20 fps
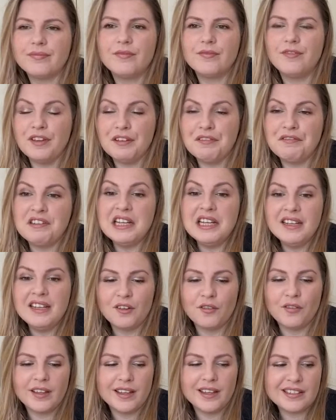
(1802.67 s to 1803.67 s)
15
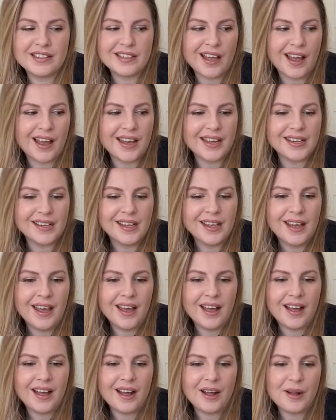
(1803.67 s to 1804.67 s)
on the inside.
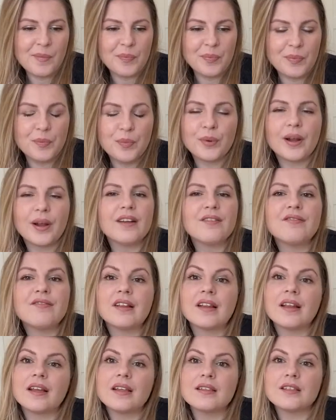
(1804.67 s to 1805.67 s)
Um, but I feel
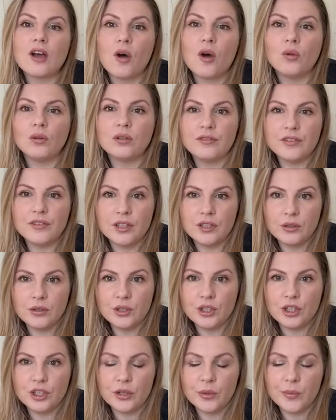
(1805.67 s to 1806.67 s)
like it's old for
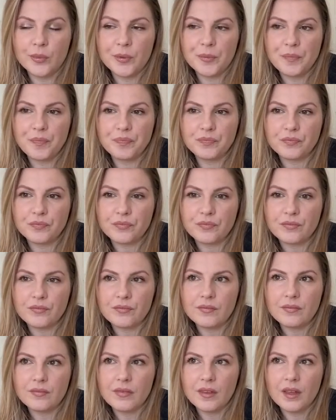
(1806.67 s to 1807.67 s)
YouTube.
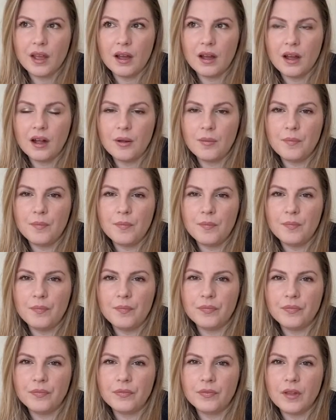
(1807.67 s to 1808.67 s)
Um,
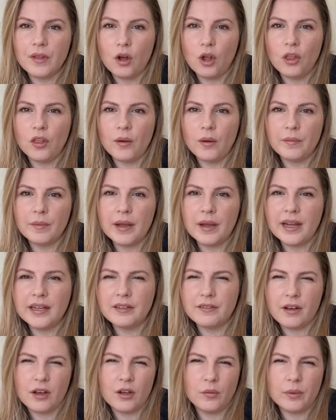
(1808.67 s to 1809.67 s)
although I'm kind
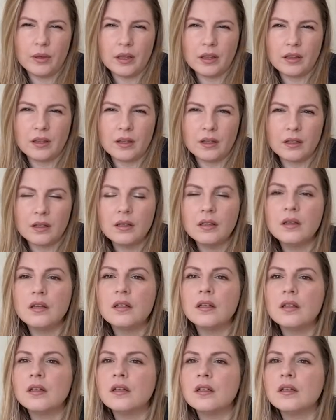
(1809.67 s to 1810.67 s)
of hoping that
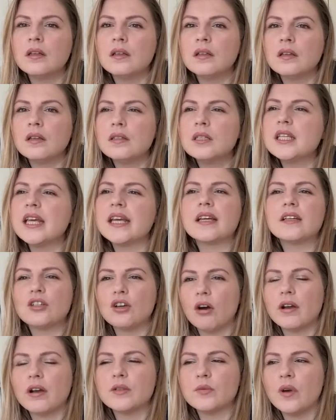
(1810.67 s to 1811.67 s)

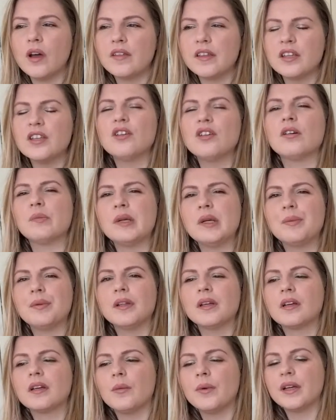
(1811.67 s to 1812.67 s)
TikTok is where the young people
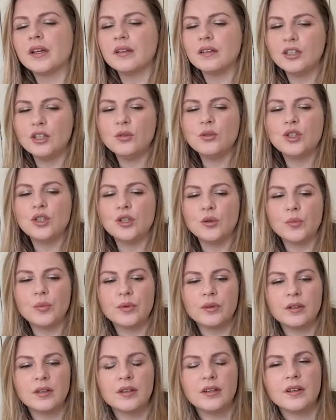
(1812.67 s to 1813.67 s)
are going and YouTube
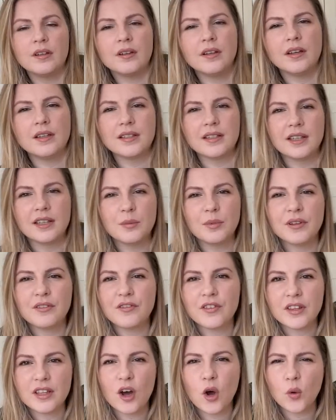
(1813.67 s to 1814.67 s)
is going to be
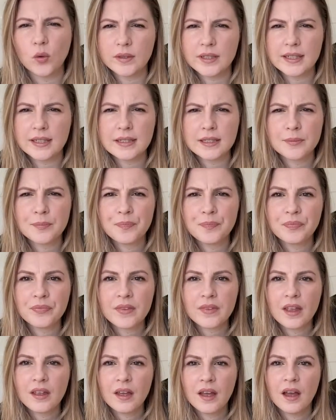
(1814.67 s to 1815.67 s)
for the oldies.
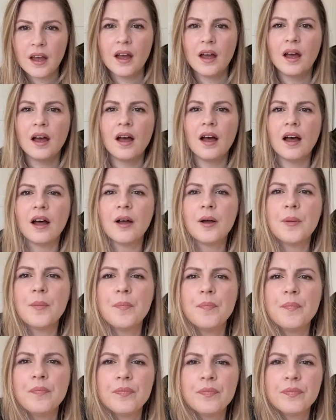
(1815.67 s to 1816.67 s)

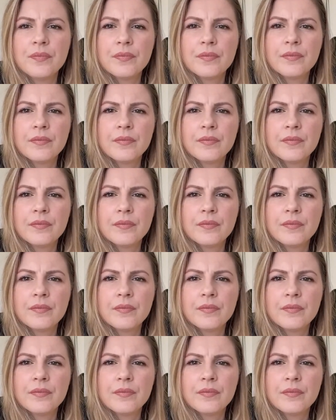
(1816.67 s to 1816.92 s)
Um,